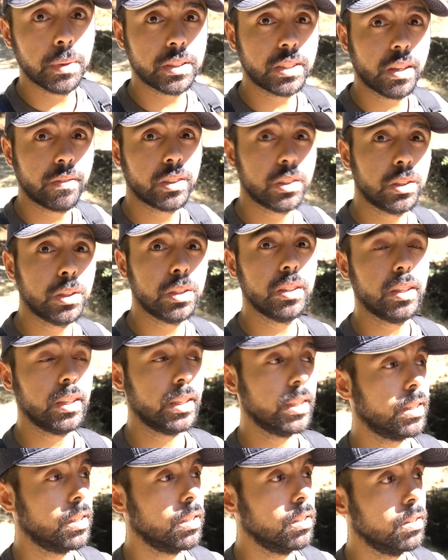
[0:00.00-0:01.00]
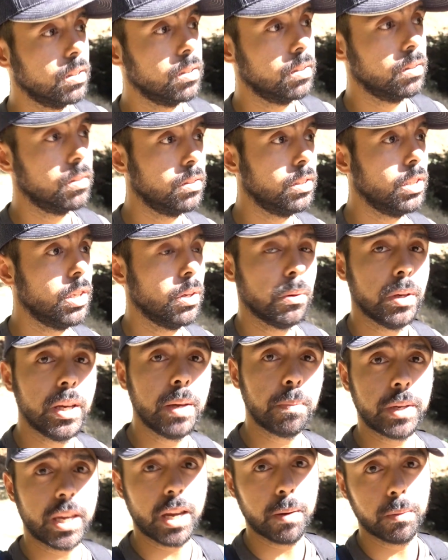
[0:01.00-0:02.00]
miss having a good, like, you know,
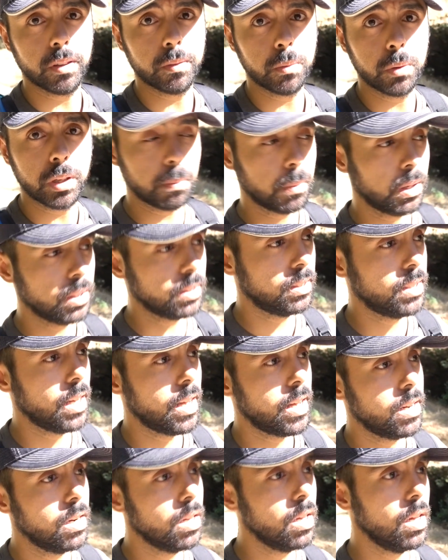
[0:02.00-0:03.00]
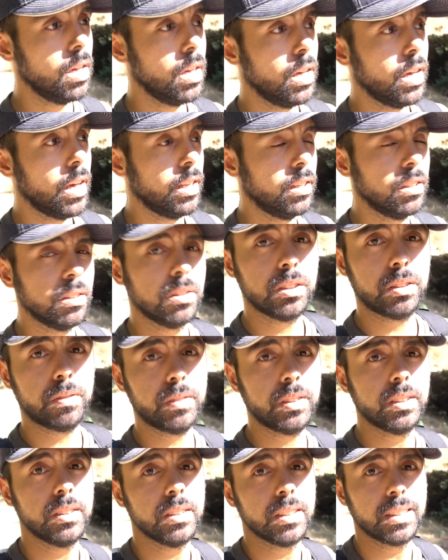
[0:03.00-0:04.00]
hip camera when I'm on set, and you know, just
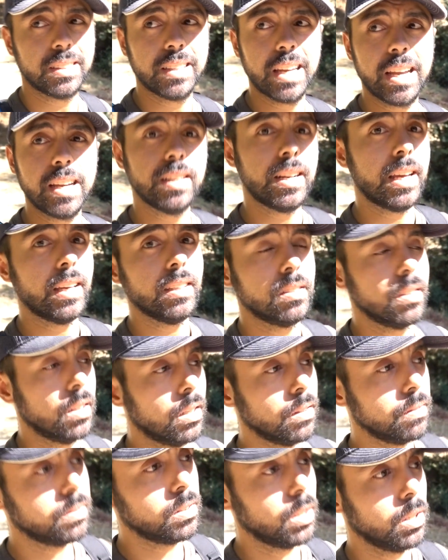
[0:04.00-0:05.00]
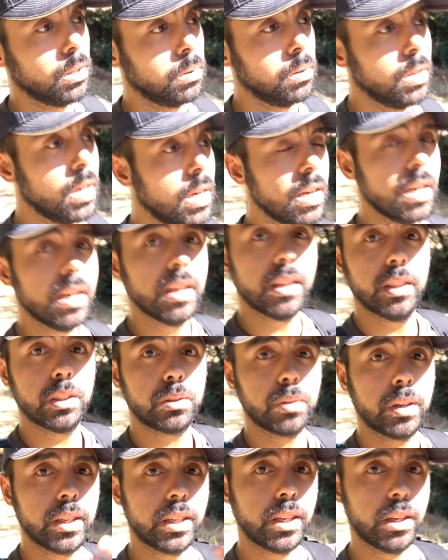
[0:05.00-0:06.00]
for like day and day stuff. So
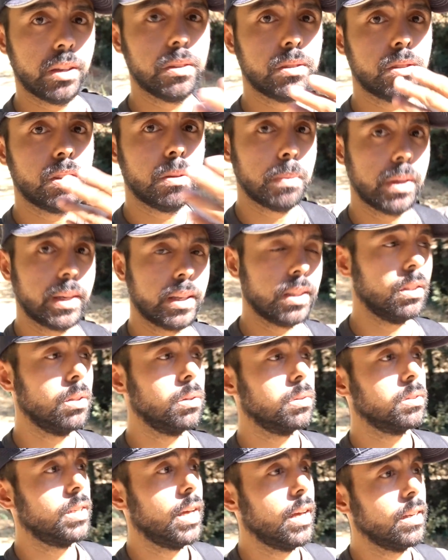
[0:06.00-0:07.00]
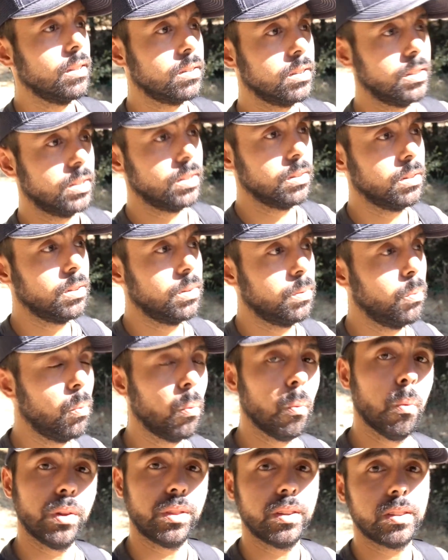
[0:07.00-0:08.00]
this right here is gonna be like a little test on
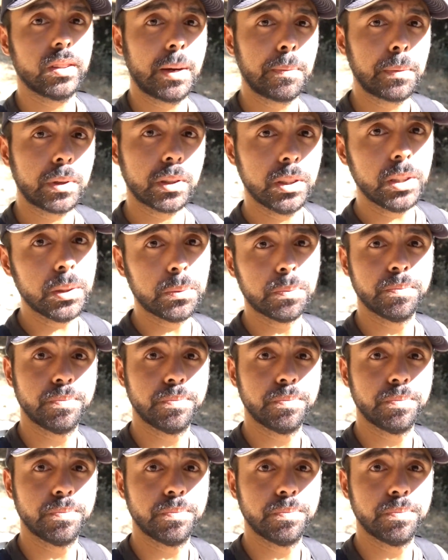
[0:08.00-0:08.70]
what this camera can do.